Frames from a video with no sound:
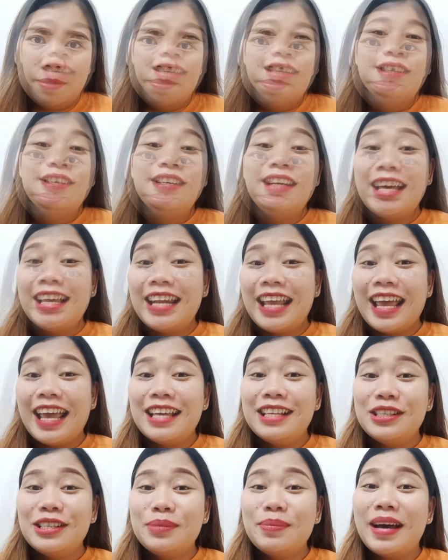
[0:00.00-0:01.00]
So that
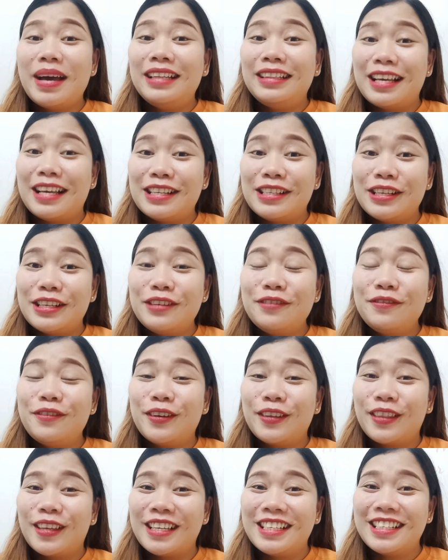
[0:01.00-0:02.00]
ends my lesson for
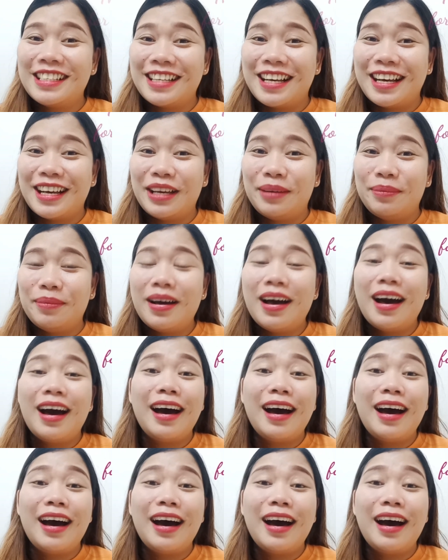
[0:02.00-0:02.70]
this time.